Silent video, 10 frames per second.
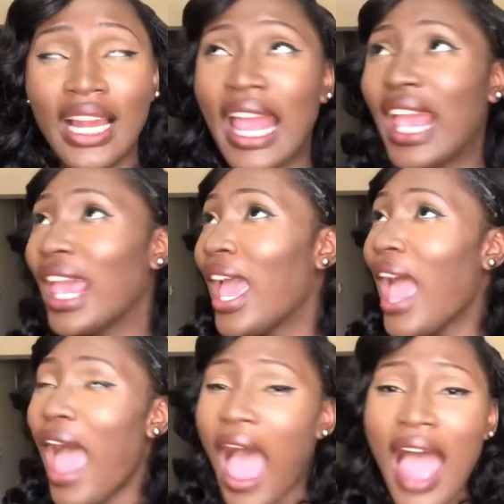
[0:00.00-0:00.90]
Like,
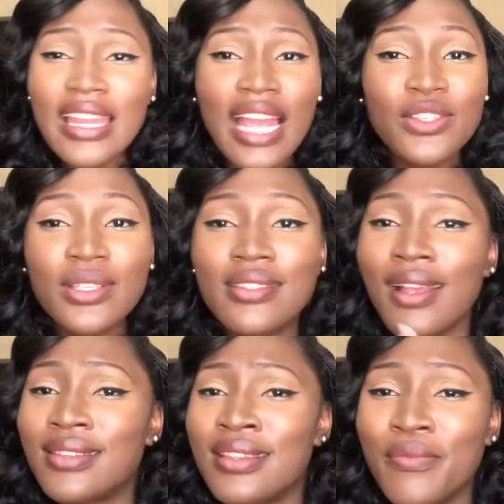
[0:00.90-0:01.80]
and they're just
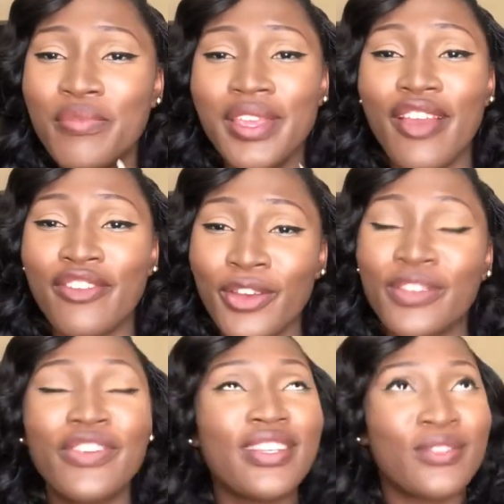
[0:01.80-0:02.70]
certain
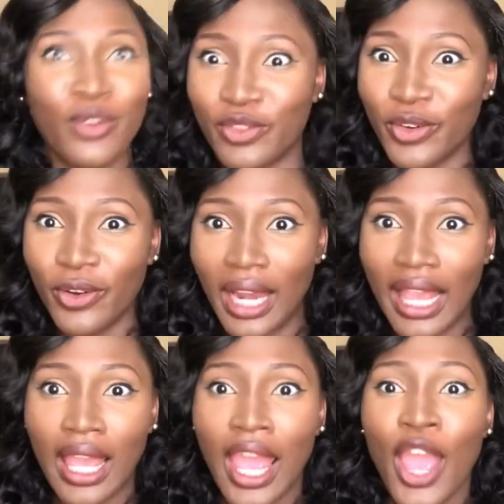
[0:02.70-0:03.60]
behaviors. First of all,
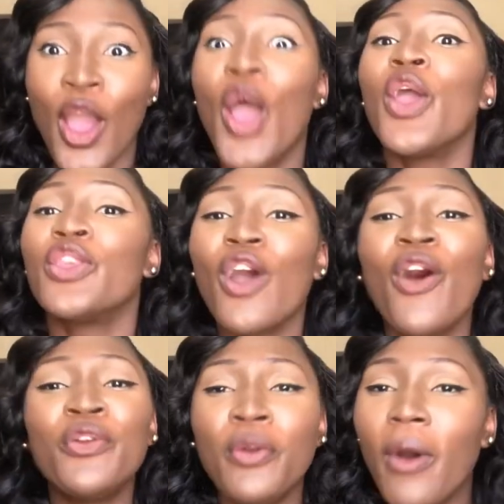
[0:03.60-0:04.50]
like,
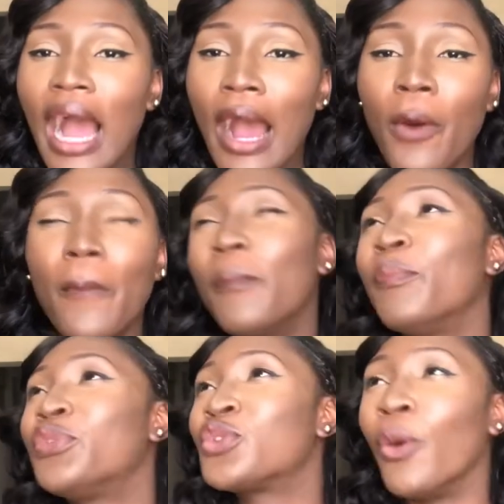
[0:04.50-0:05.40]
y'all know how
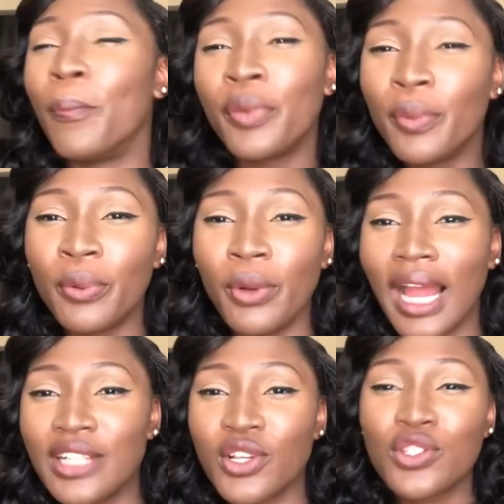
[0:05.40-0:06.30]
some
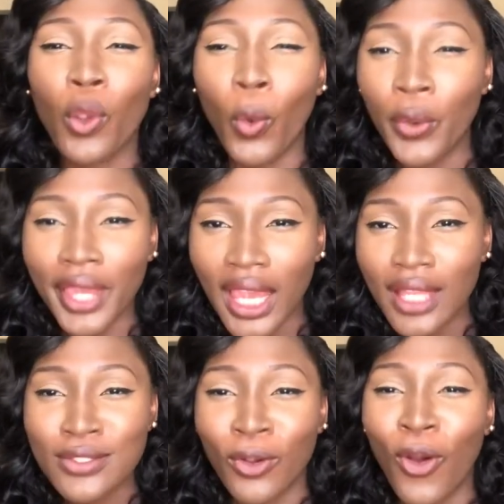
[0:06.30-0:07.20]
people are just quick
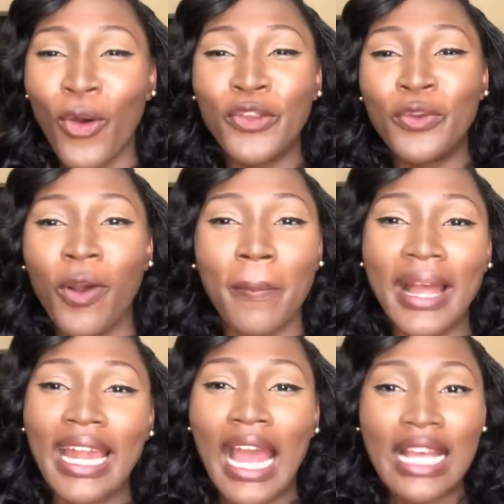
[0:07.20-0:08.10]
to call you up
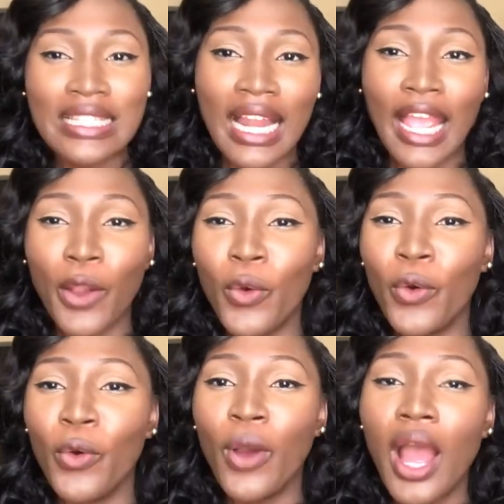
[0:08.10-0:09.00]
and ask, like,
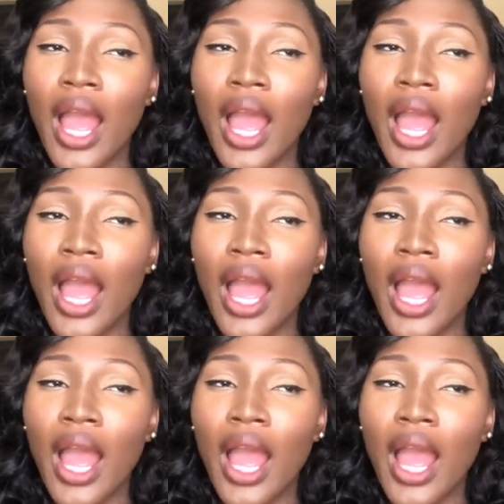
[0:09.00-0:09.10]
oh,